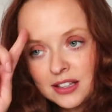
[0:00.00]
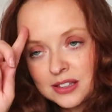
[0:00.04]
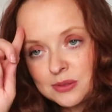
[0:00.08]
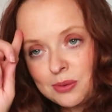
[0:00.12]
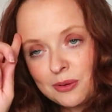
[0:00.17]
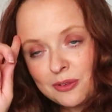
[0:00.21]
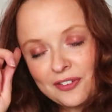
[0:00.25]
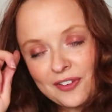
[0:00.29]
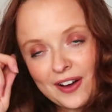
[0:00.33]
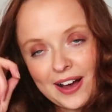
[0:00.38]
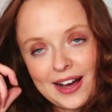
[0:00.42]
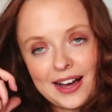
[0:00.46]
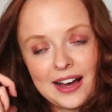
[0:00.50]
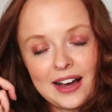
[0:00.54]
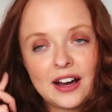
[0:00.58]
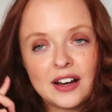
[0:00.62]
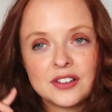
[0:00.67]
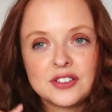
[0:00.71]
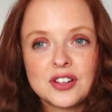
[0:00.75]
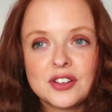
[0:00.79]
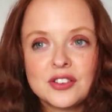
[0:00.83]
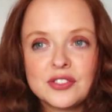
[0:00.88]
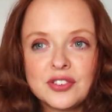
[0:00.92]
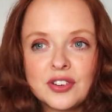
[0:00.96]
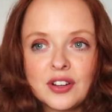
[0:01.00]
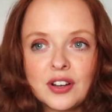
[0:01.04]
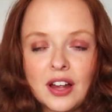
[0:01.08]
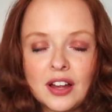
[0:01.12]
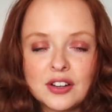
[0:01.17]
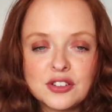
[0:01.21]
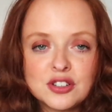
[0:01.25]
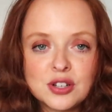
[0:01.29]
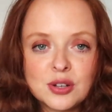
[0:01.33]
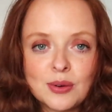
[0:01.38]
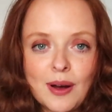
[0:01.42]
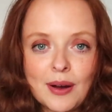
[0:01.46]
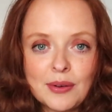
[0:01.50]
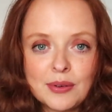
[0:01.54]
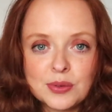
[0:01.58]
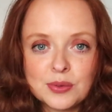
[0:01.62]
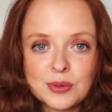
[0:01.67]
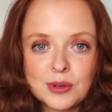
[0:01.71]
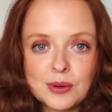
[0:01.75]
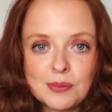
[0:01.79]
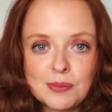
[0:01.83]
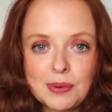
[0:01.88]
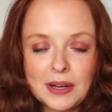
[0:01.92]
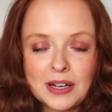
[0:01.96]
To be fair, I don't feel like 2 hours
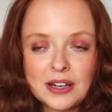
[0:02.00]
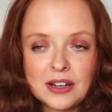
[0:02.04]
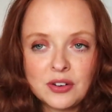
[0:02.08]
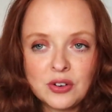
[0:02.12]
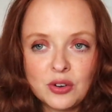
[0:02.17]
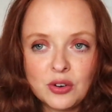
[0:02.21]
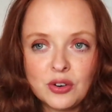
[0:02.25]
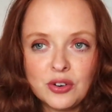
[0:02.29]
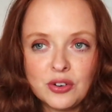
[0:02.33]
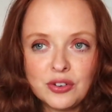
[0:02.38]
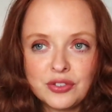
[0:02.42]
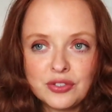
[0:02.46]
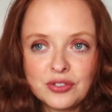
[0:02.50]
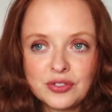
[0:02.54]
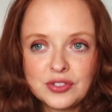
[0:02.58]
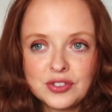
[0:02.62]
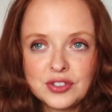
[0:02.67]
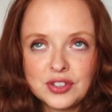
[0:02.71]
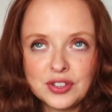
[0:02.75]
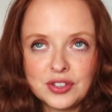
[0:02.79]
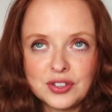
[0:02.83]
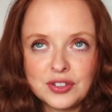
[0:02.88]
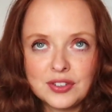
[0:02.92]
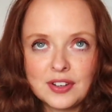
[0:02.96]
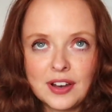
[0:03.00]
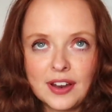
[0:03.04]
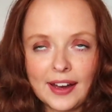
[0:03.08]
would have been enough to